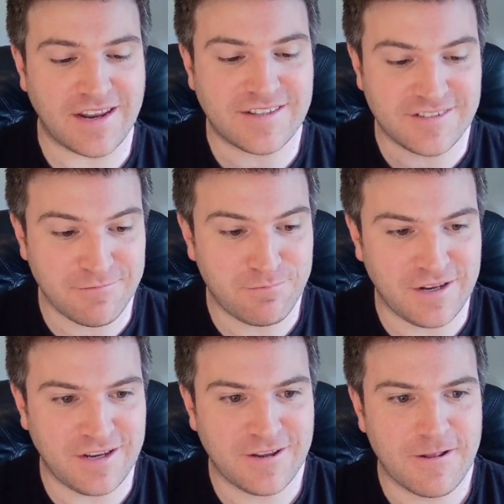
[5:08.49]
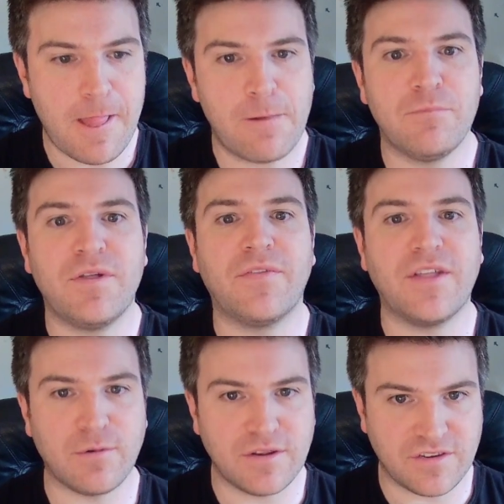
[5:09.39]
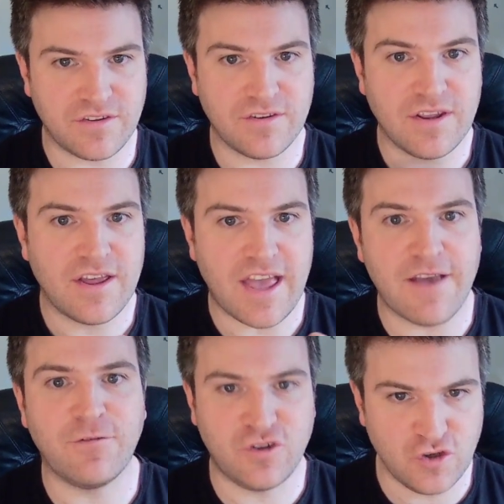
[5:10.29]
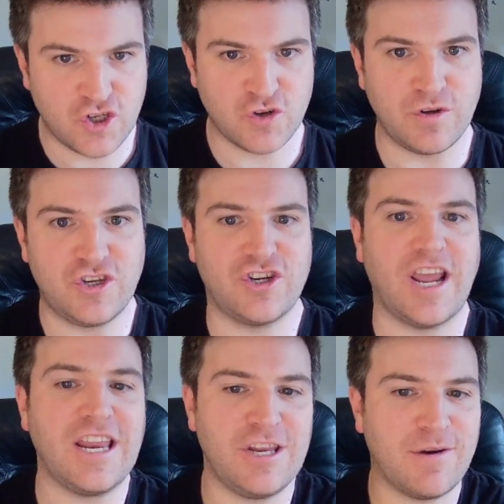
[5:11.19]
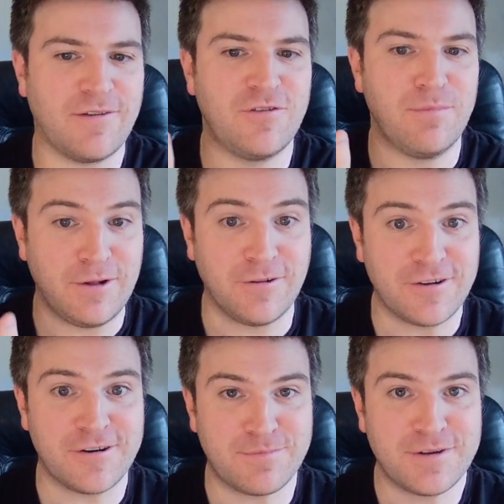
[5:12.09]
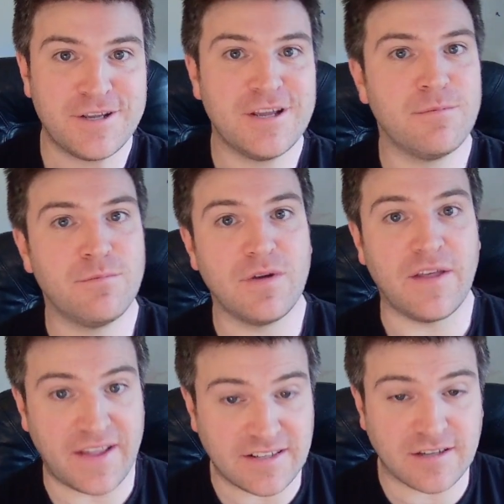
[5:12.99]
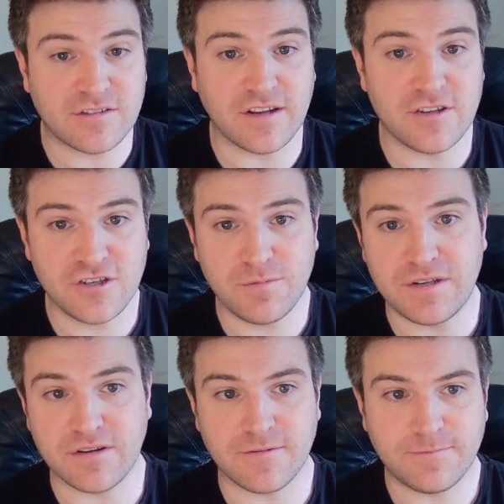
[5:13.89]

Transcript: It's simply that there is an evidentiary chain you have to build up. And that's how science should be done.